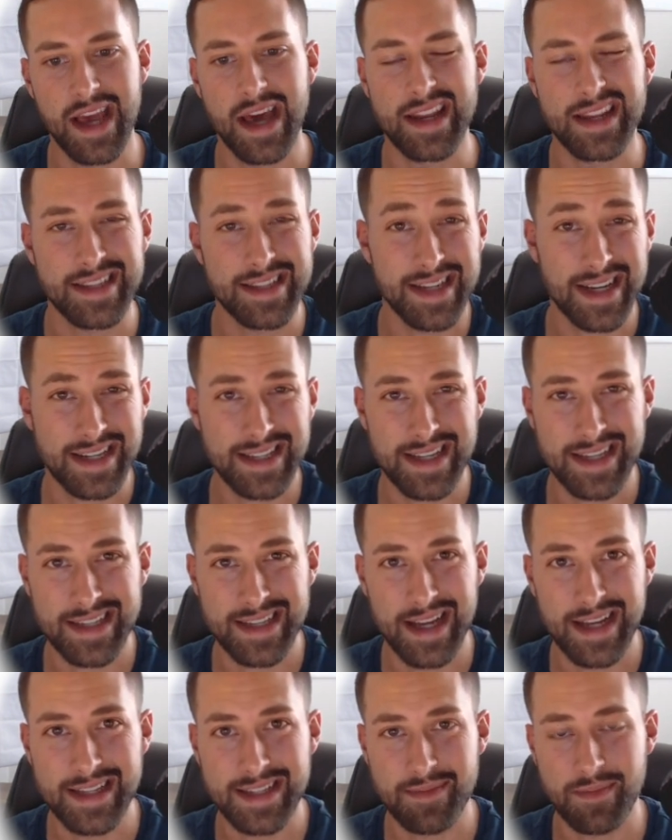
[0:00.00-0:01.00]
added 60
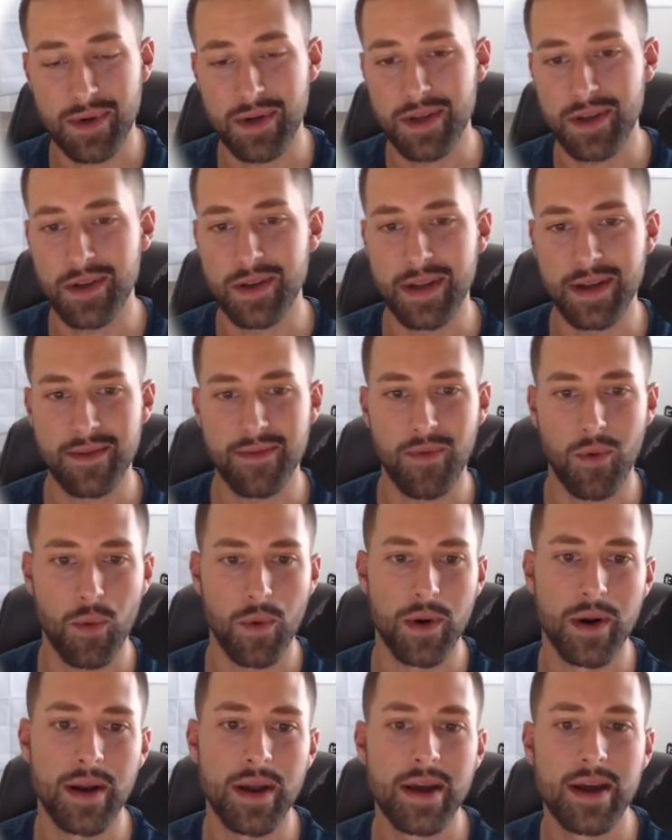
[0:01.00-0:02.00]
cents per unit
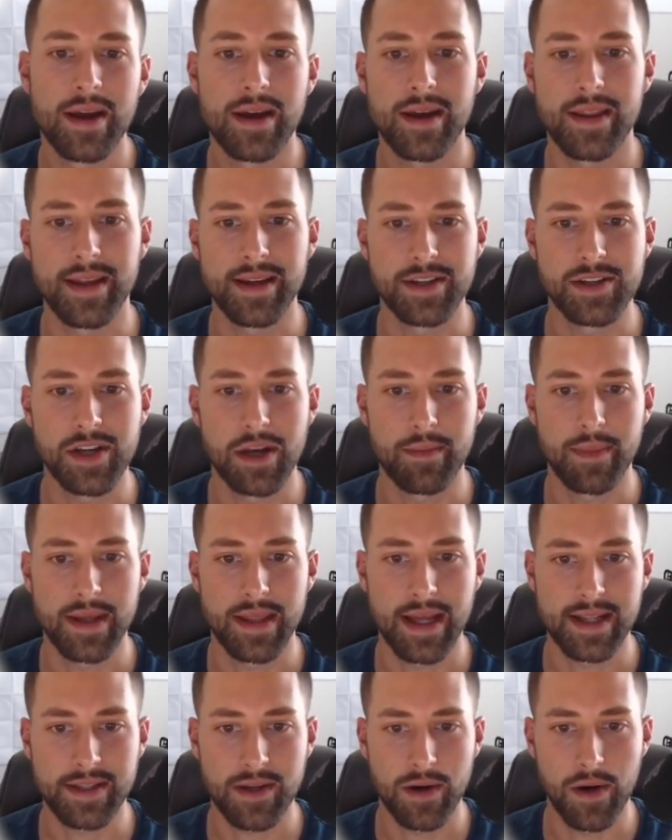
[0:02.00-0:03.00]
for the shipping.
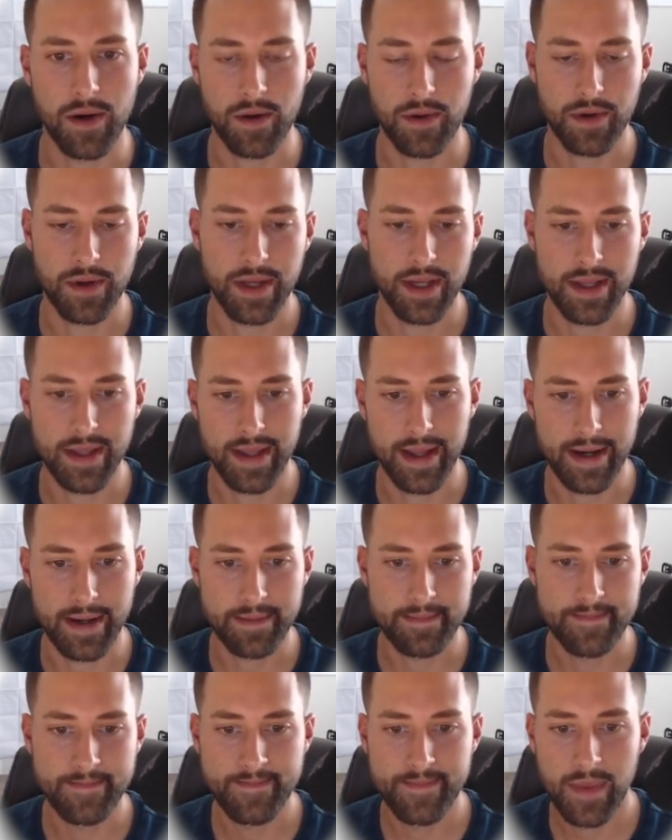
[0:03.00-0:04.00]
That's all included in there.
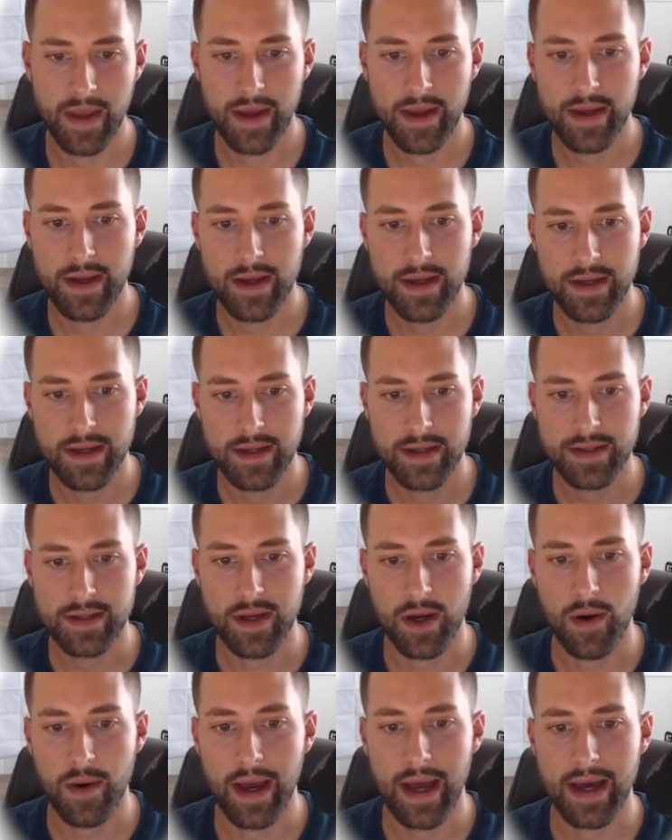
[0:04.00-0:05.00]

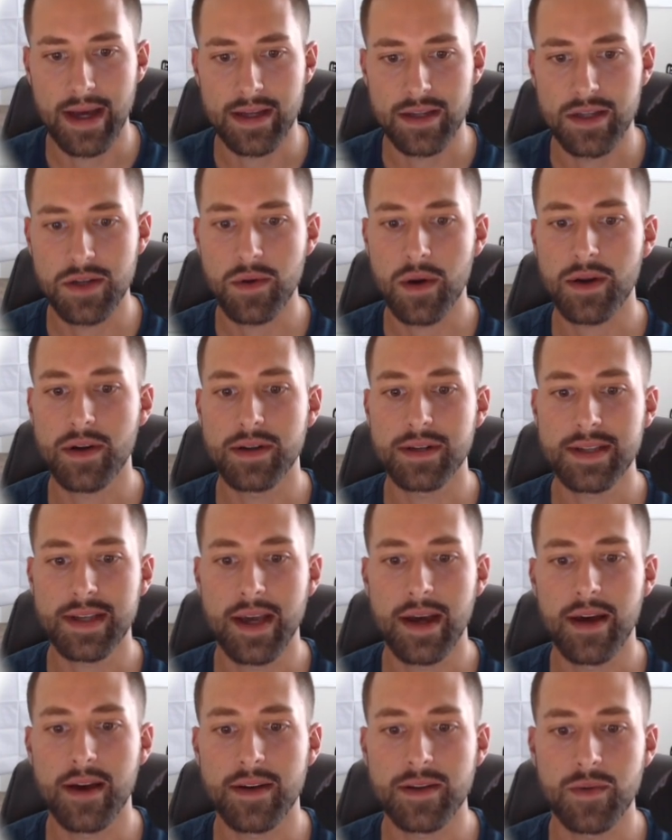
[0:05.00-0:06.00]
So at 200
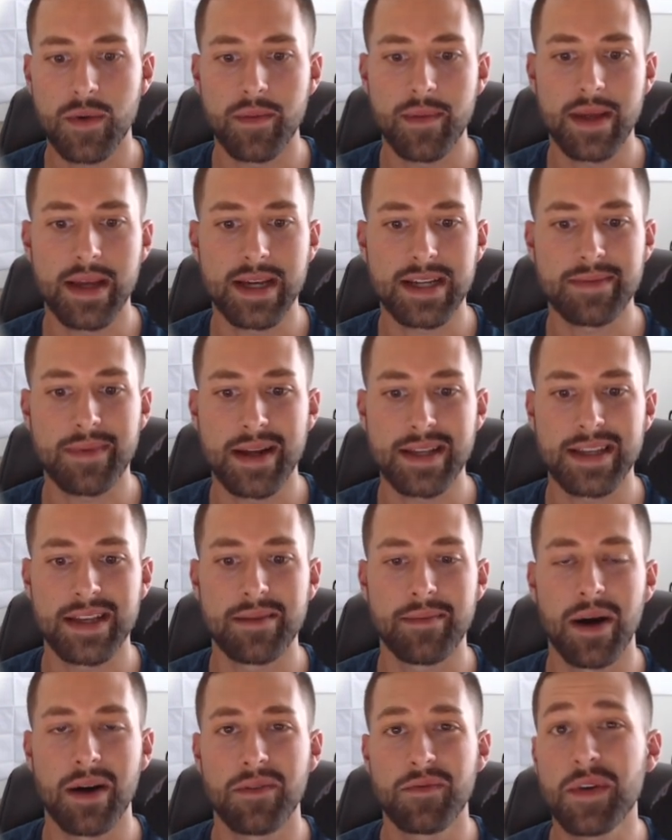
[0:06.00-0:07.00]
sales, we'd be expecting
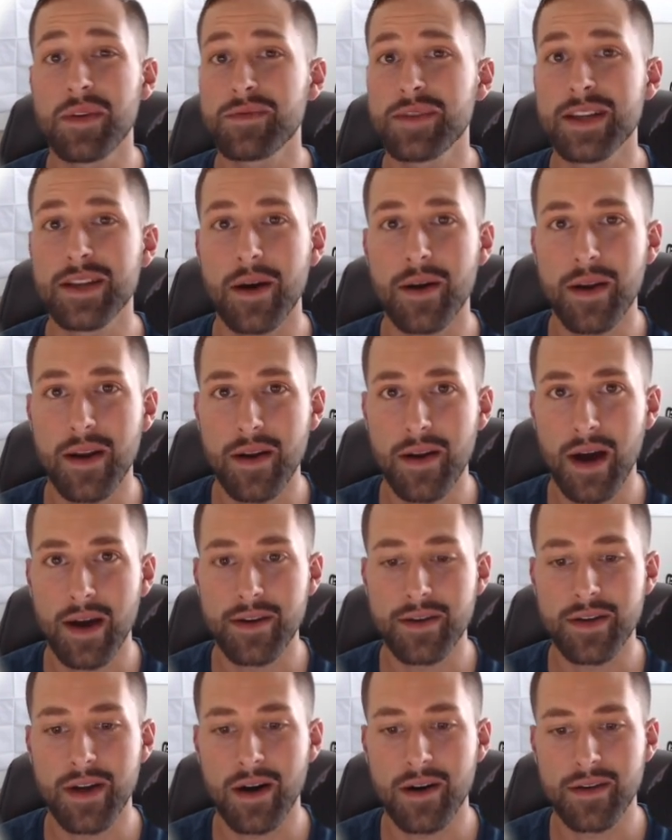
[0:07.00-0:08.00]
about
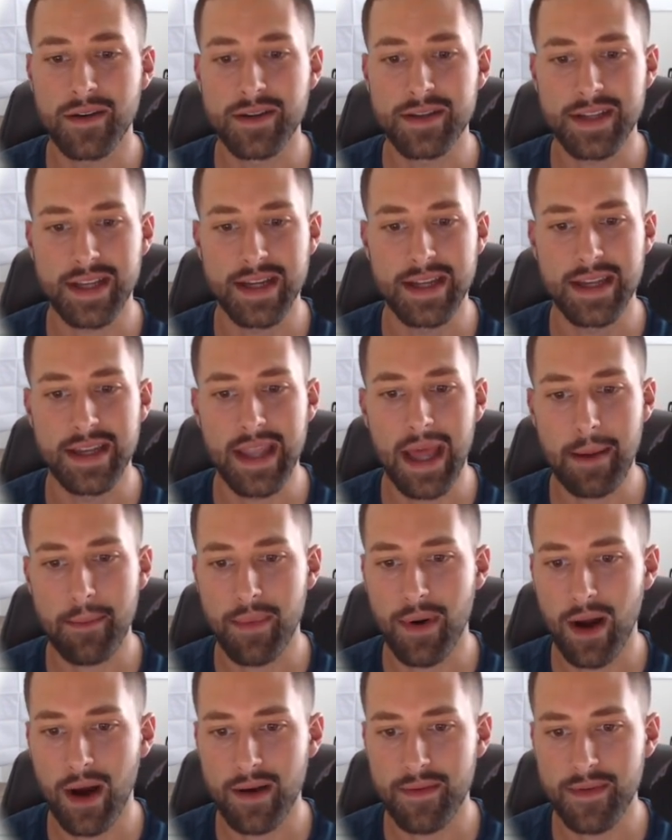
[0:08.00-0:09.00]
$1,500 in net
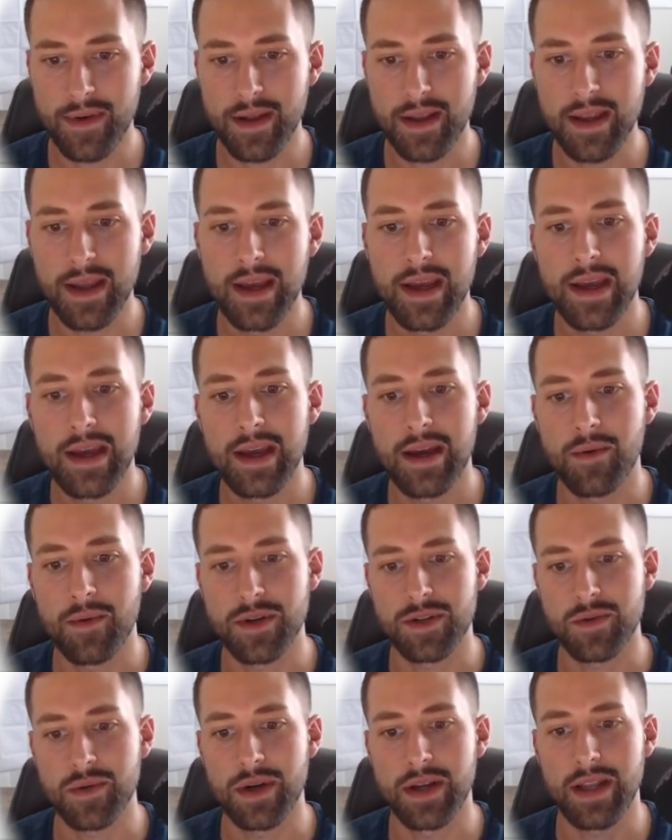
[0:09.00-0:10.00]
profit,
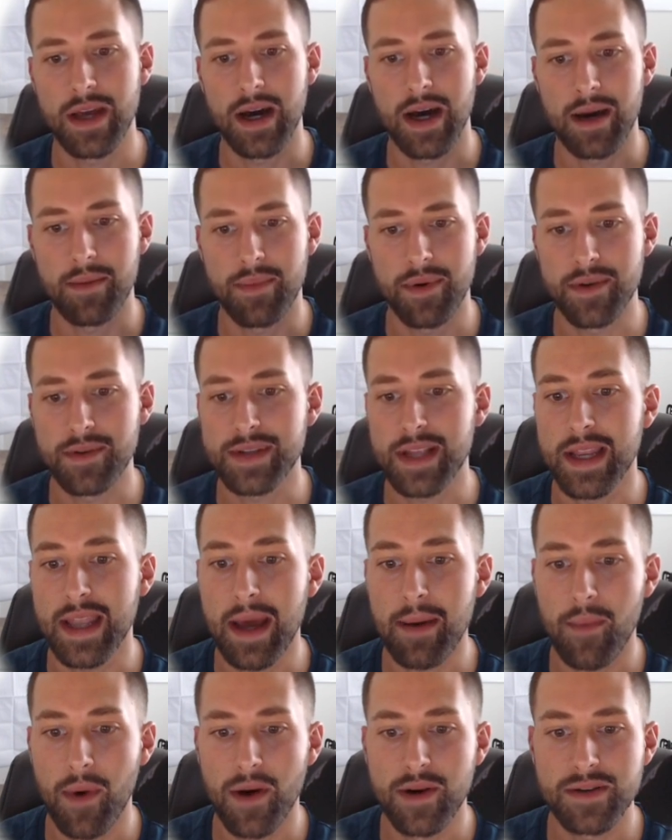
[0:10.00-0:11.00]
which would produce a
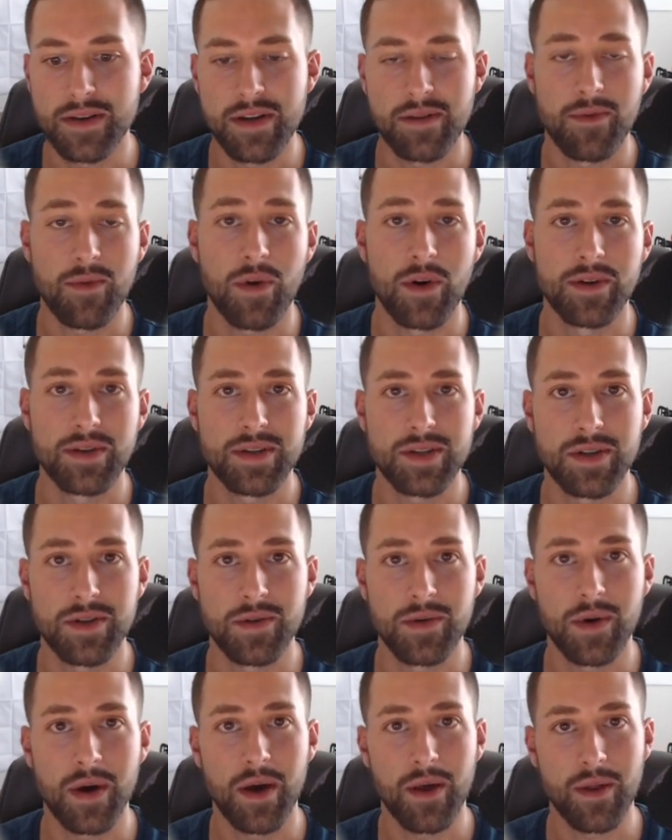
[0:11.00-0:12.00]
net margin of close to